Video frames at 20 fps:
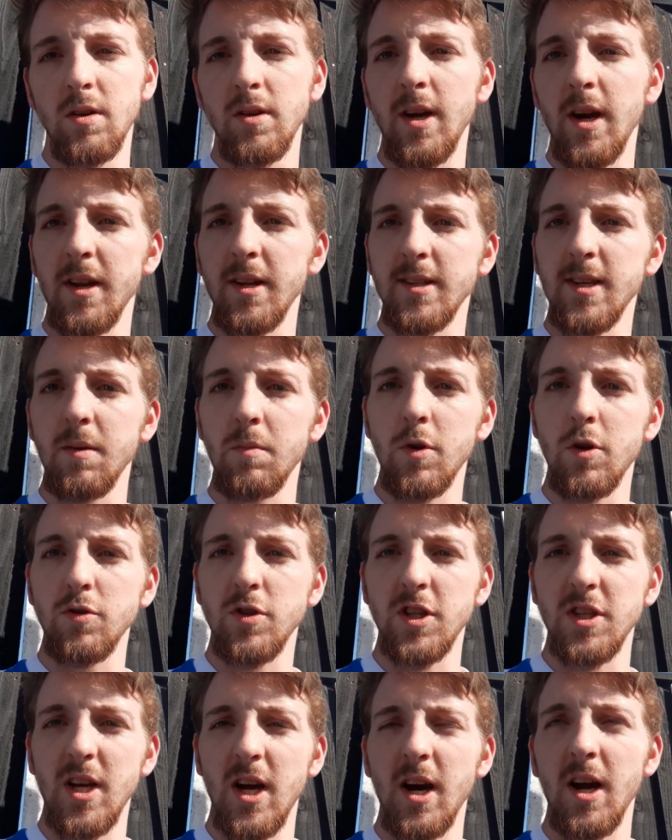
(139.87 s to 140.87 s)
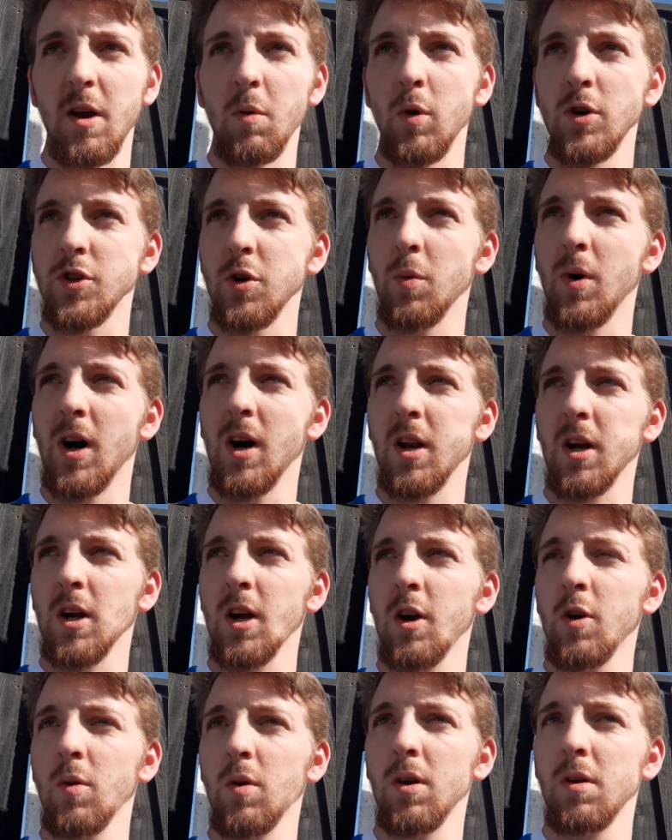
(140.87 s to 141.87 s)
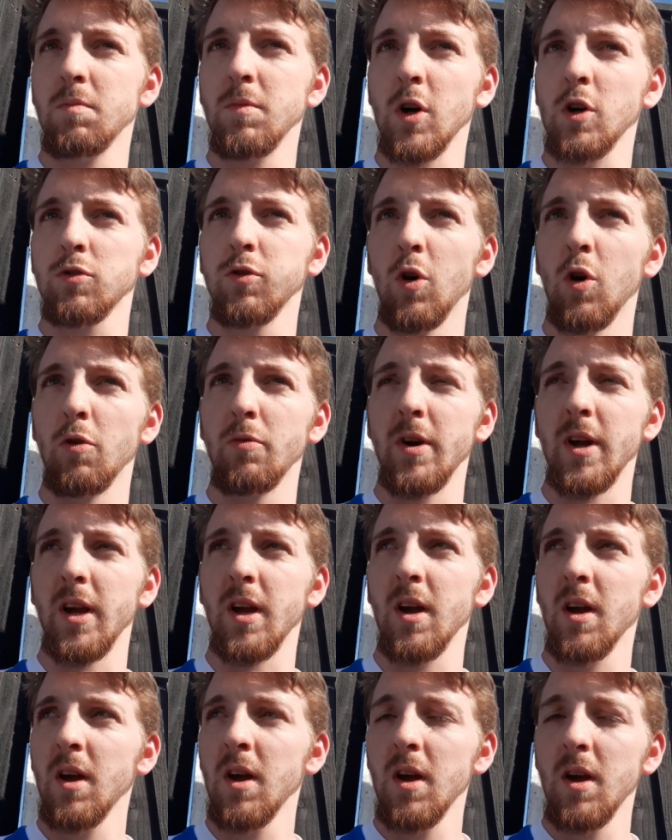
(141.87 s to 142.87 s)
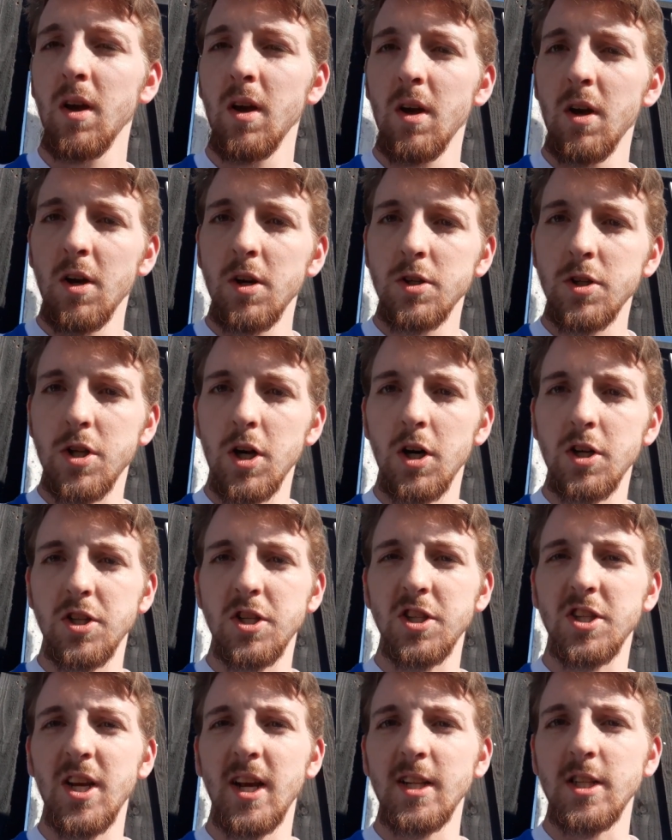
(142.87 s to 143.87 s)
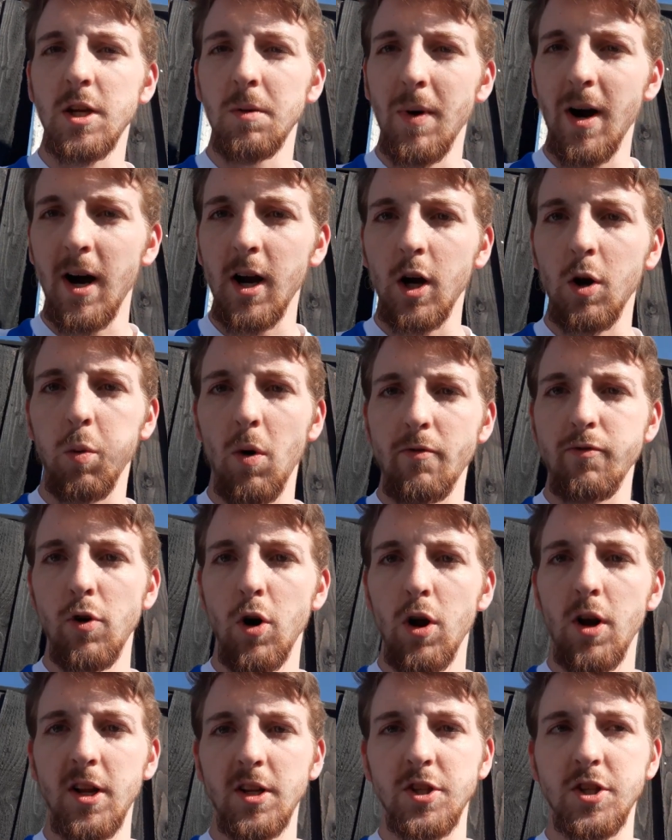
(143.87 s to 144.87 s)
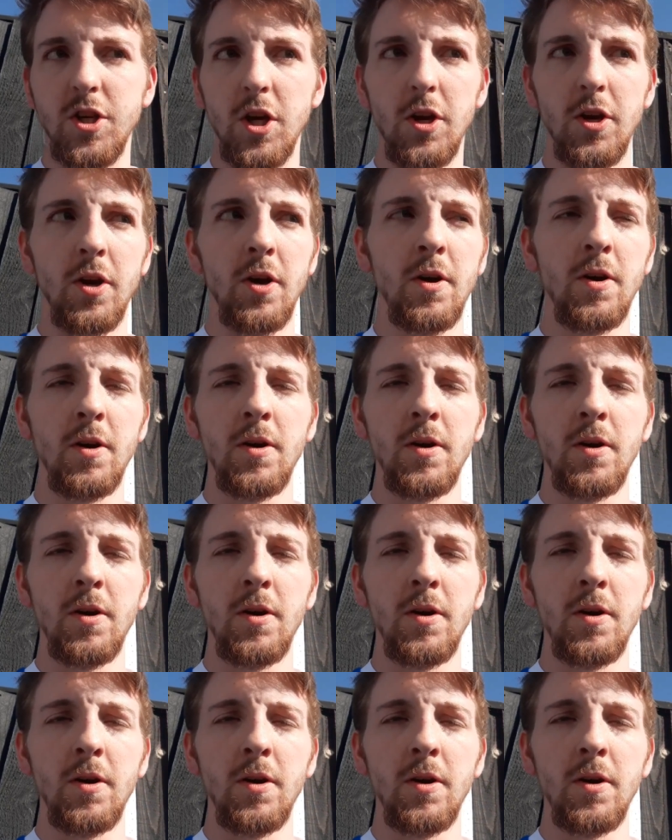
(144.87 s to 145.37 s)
Yeah, the team news is out. It was a while ago. McCrory starts at centre-back with Rawlinson.